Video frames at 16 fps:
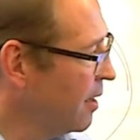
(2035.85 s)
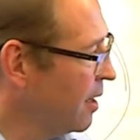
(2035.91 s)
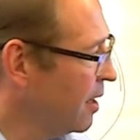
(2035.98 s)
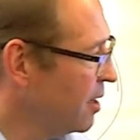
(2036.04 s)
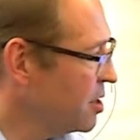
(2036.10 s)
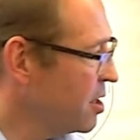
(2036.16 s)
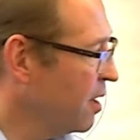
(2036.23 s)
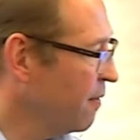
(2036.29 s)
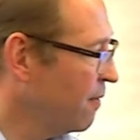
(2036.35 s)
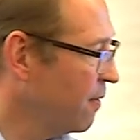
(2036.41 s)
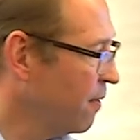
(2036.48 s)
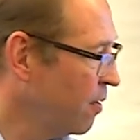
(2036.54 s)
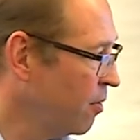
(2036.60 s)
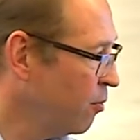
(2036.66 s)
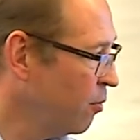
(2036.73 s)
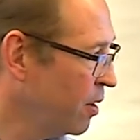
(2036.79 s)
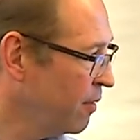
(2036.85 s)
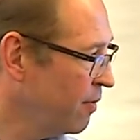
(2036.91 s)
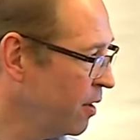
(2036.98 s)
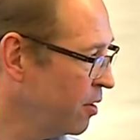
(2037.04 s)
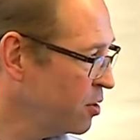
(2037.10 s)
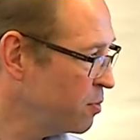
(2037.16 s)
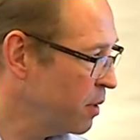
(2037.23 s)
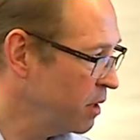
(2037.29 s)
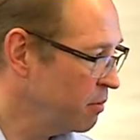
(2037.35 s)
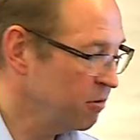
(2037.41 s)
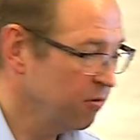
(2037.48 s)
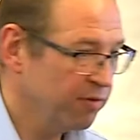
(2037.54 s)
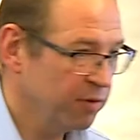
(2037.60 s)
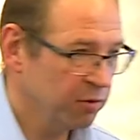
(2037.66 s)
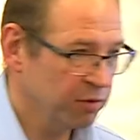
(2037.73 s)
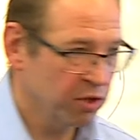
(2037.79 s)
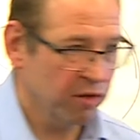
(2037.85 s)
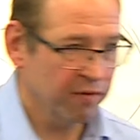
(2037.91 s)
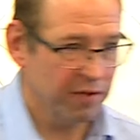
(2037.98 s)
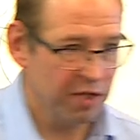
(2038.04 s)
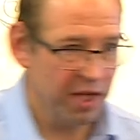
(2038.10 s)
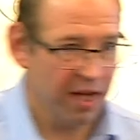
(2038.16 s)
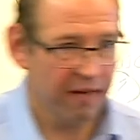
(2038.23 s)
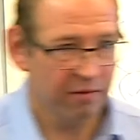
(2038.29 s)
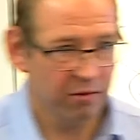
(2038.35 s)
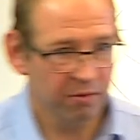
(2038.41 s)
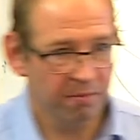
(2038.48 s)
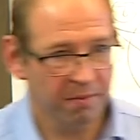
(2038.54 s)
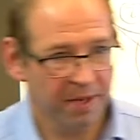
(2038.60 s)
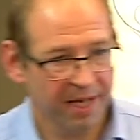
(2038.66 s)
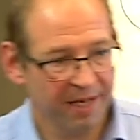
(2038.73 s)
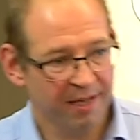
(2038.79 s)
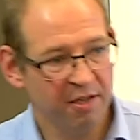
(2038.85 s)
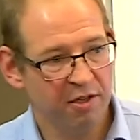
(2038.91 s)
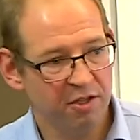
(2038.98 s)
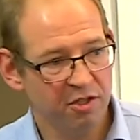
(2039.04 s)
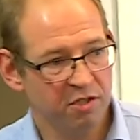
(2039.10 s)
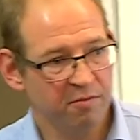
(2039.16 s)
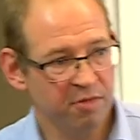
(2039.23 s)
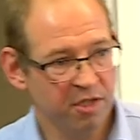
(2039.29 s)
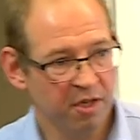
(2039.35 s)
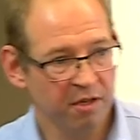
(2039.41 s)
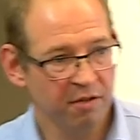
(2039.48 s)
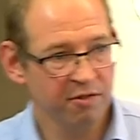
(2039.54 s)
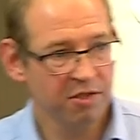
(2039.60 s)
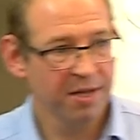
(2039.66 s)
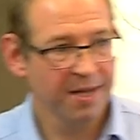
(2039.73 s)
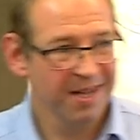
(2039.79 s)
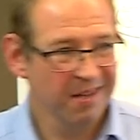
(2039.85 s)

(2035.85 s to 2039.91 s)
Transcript: is if one of those people falls off a scaffold and badly hurts themselves,